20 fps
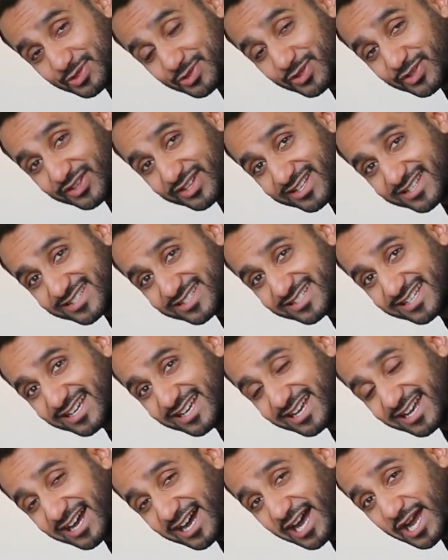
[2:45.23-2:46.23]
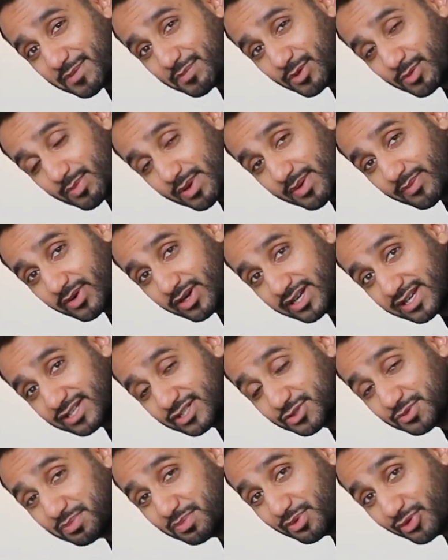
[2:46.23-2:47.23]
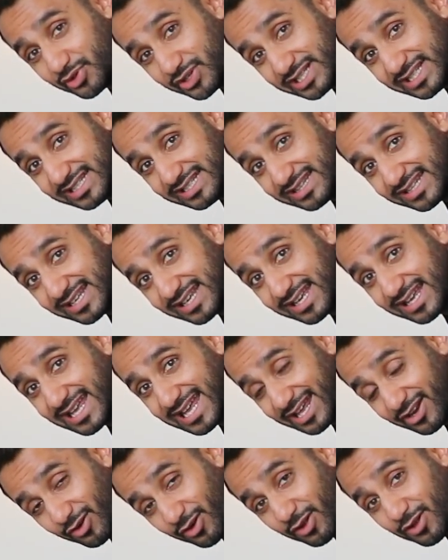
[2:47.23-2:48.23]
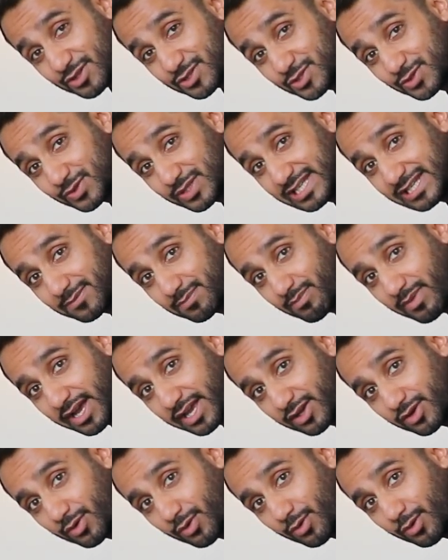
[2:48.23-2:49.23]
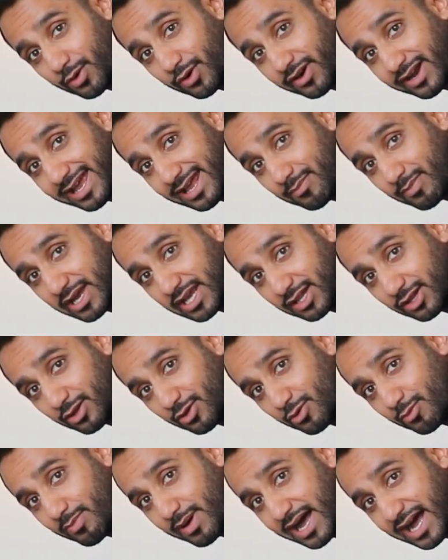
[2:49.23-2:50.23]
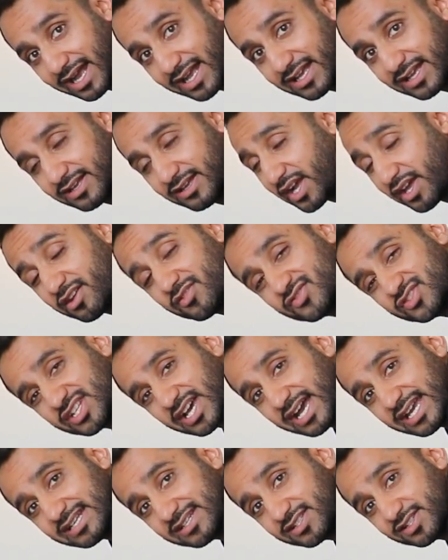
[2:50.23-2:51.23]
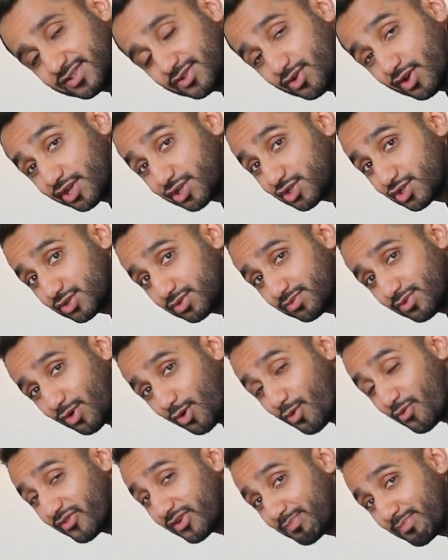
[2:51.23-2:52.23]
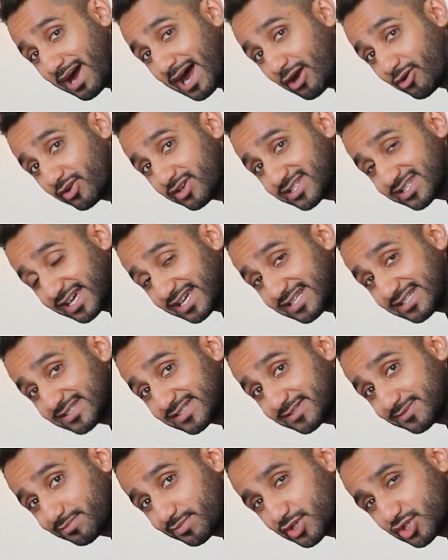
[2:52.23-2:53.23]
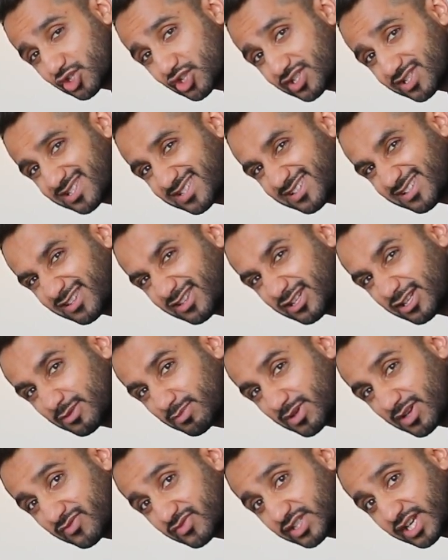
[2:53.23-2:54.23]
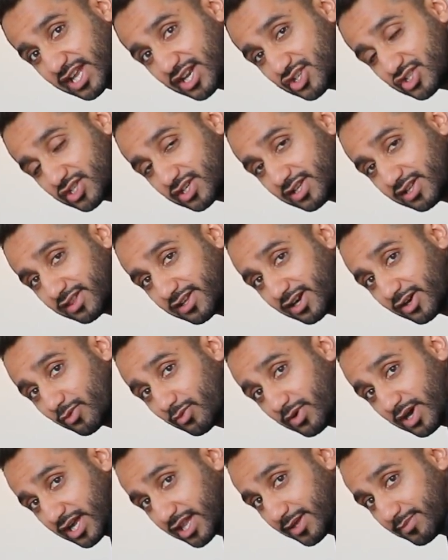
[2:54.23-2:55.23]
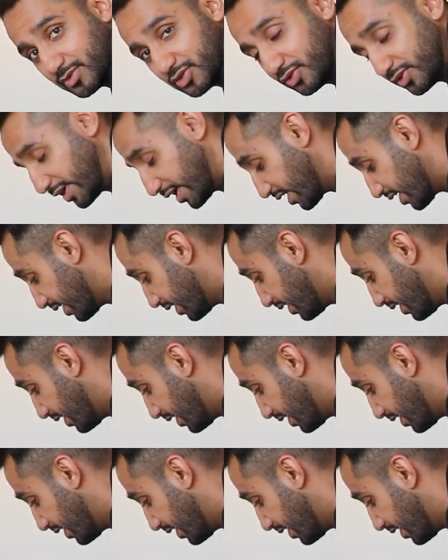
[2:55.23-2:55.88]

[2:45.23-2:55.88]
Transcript: doing this, I'm remembering to breathe and also keep my core and my low back kind of tight, not overpowered tight, but just a little bit of tension in there while I'm doing it.